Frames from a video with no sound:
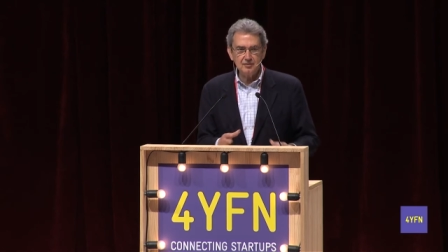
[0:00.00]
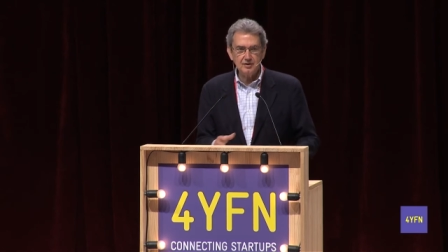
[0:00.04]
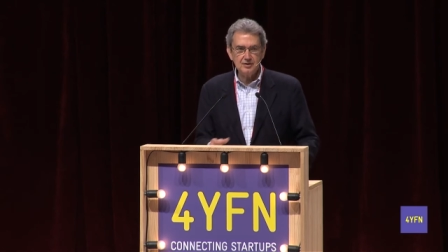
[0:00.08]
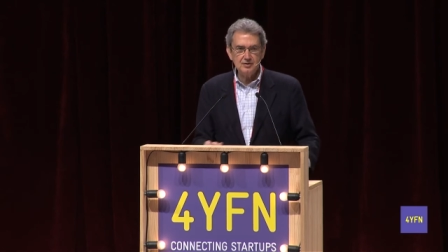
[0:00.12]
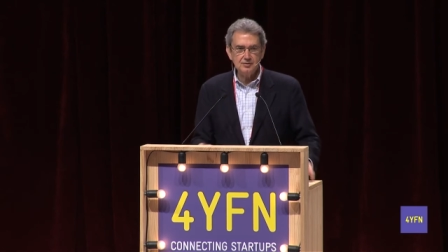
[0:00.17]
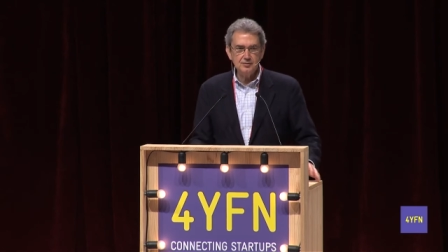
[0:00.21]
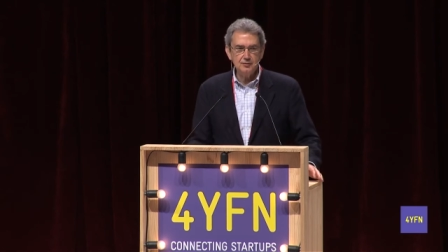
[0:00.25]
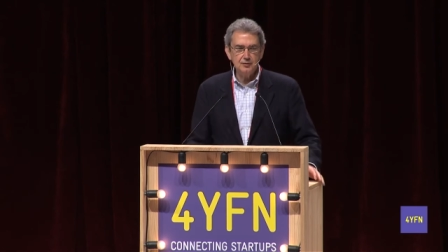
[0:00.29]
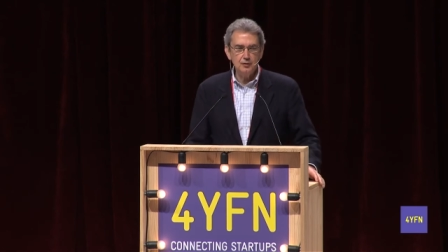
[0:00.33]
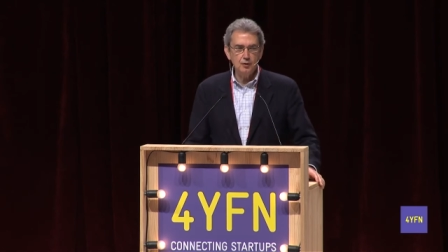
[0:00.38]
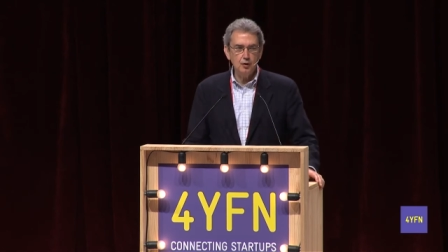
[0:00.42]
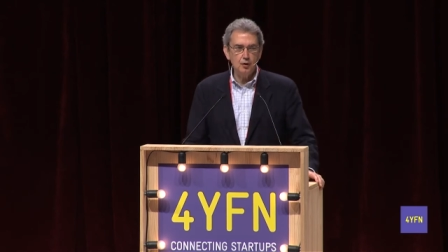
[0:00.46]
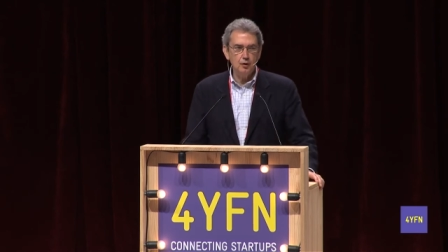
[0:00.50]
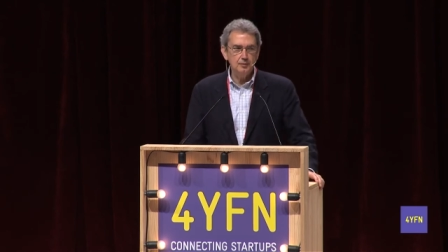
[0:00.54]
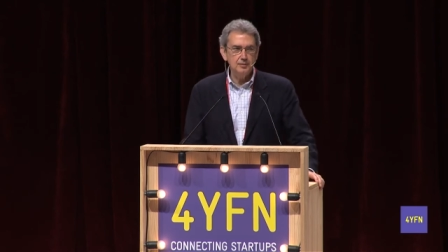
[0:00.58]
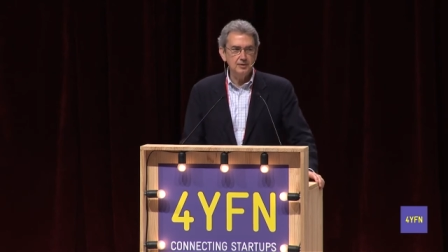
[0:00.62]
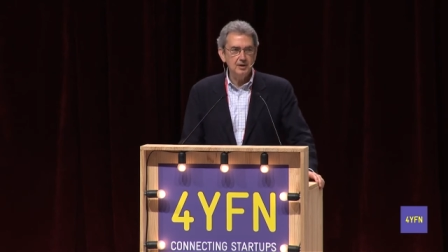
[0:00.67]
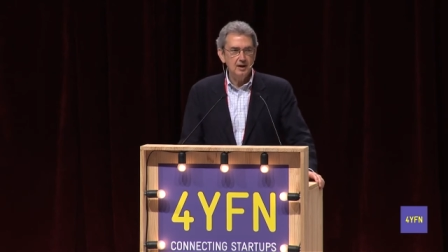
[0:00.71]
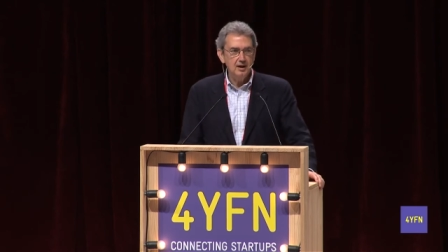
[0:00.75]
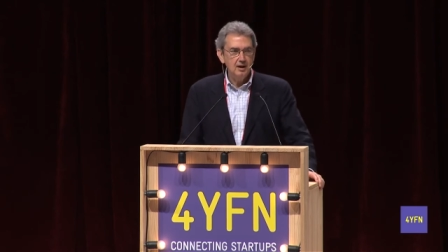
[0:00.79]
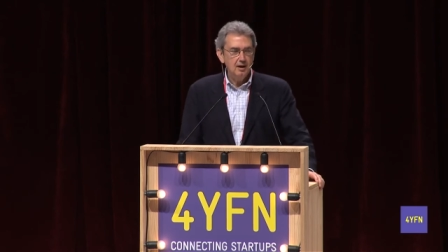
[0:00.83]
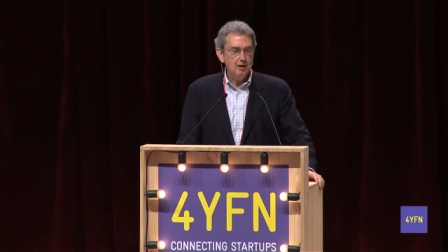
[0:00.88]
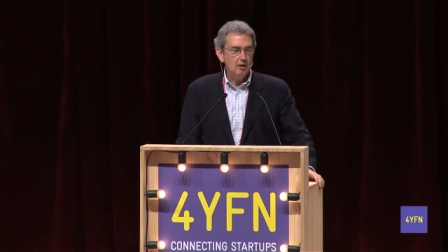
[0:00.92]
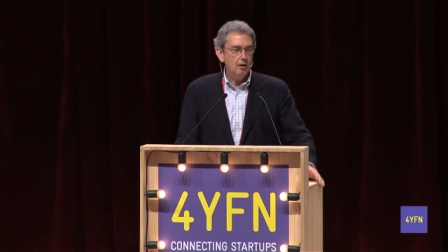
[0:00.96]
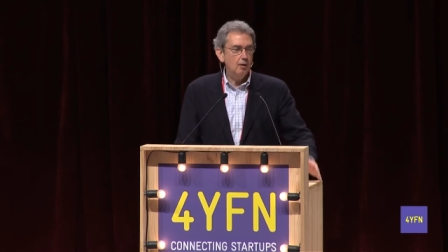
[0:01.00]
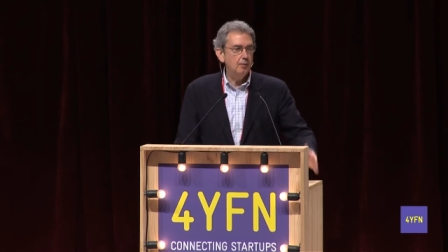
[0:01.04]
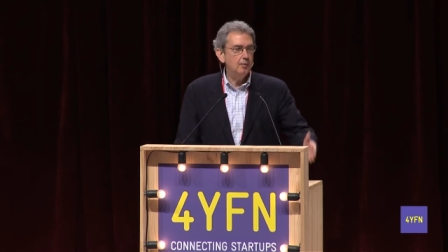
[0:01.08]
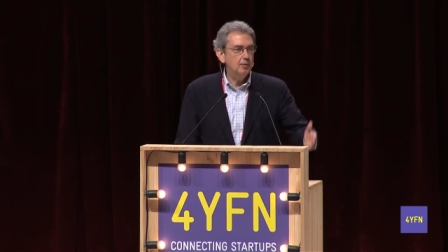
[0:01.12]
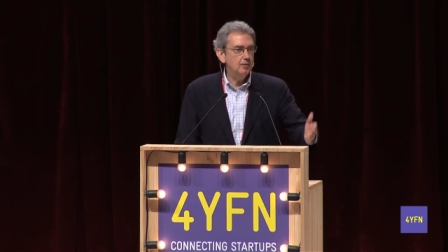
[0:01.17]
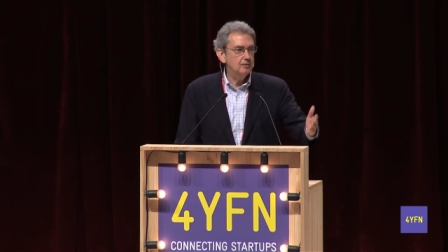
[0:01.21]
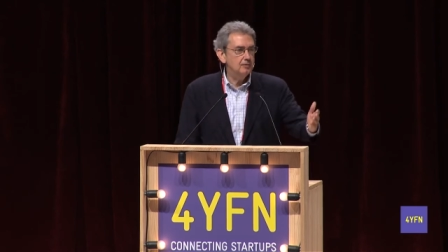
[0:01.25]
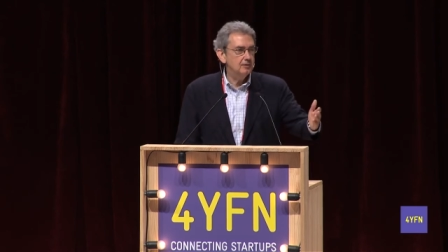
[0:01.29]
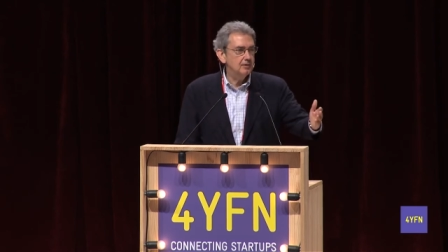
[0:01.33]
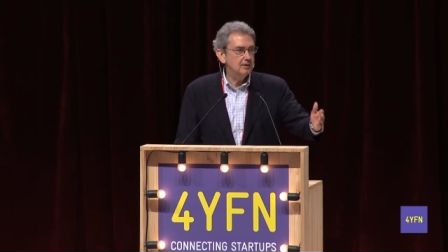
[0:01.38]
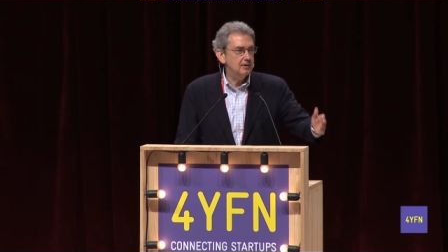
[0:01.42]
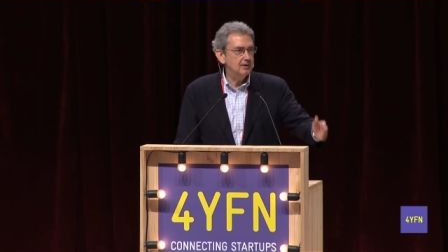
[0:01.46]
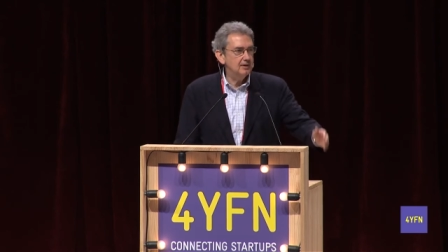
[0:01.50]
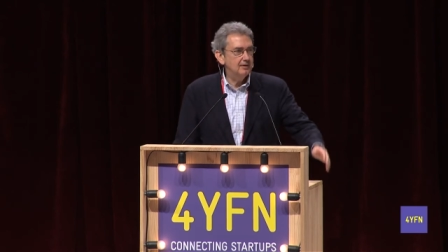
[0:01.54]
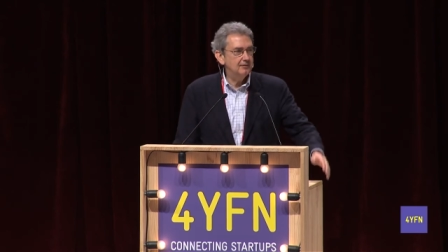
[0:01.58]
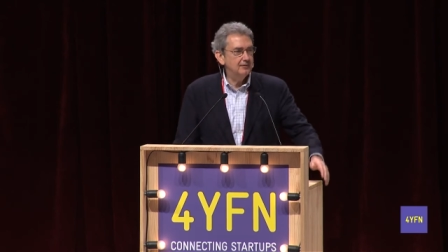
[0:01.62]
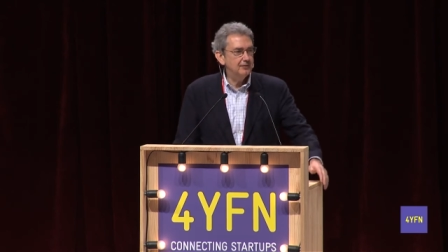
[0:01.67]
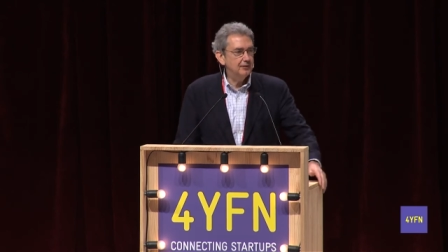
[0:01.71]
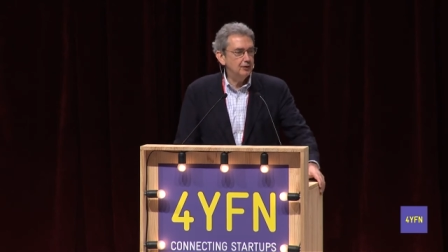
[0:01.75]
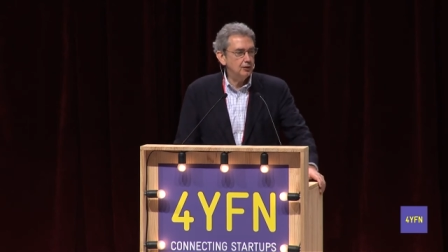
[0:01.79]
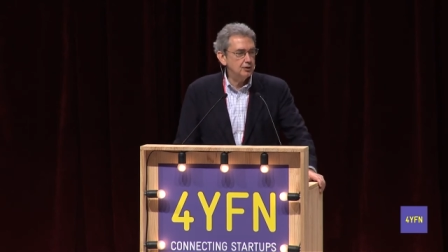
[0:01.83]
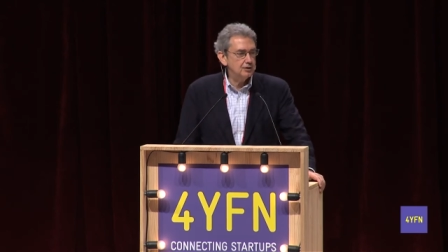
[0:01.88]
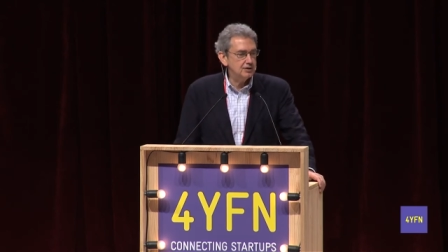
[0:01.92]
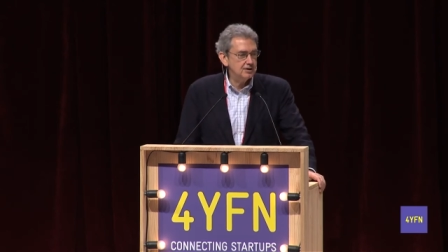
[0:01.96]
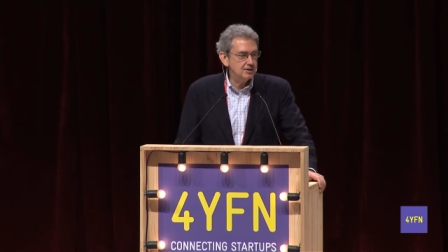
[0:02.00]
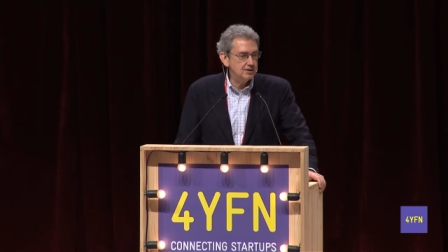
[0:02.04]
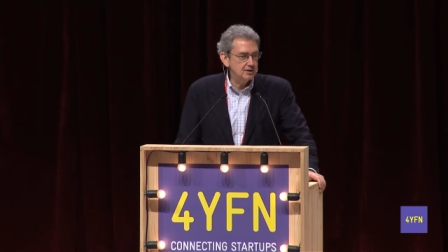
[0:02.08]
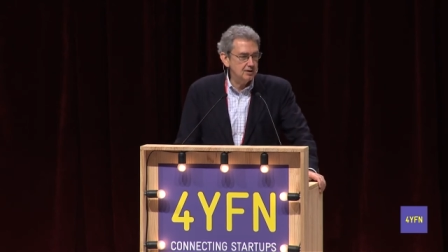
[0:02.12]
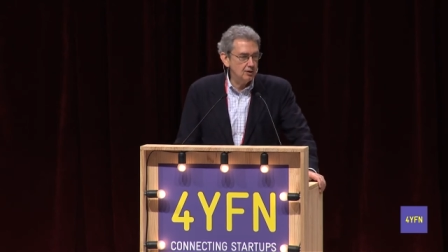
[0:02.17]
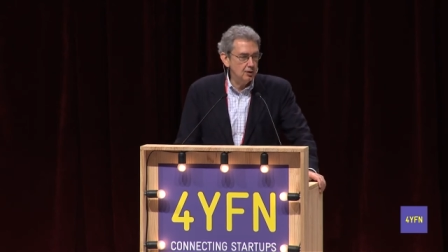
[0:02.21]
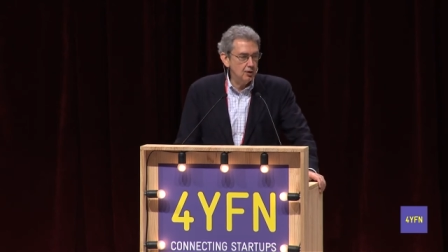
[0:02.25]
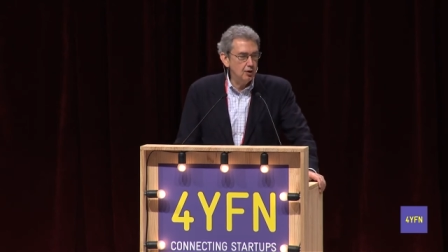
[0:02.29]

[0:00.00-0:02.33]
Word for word: transformed. Among the first